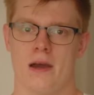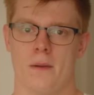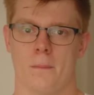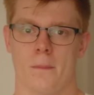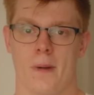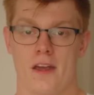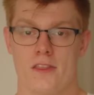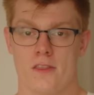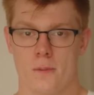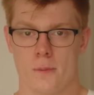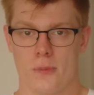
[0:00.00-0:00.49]

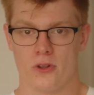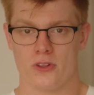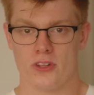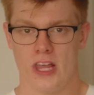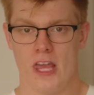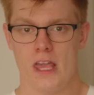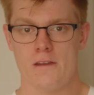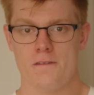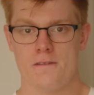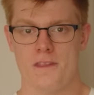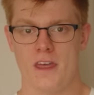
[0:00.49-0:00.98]
by the
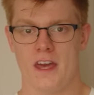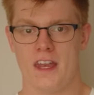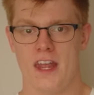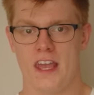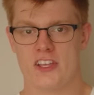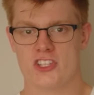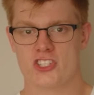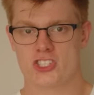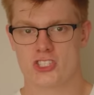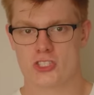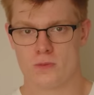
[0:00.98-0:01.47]
belief that
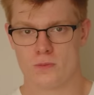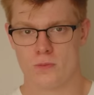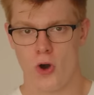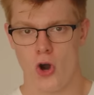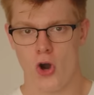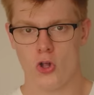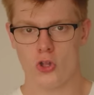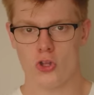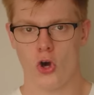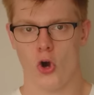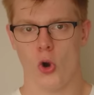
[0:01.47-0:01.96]
a
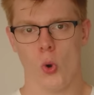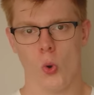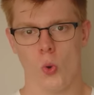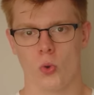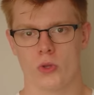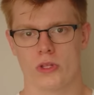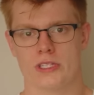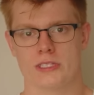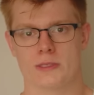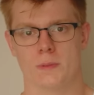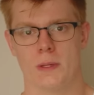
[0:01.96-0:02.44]
small
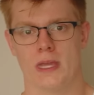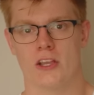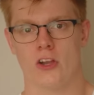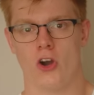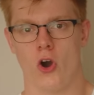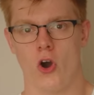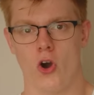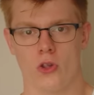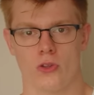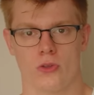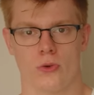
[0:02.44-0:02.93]
hole is being
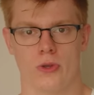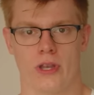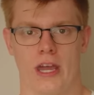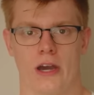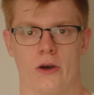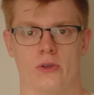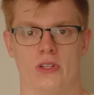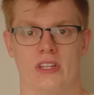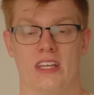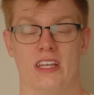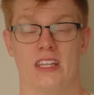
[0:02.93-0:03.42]
hollowed
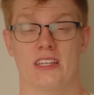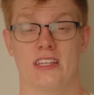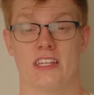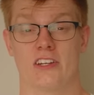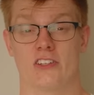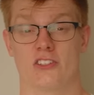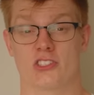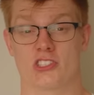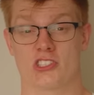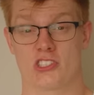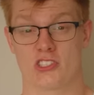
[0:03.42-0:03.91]
out in
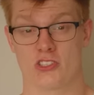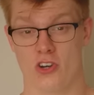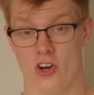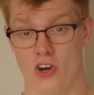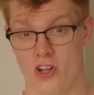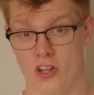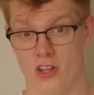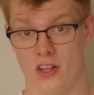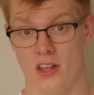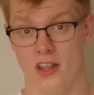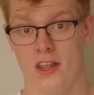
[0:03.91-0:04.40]
their
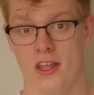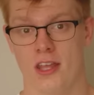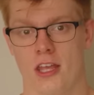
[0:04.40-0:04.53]
skull.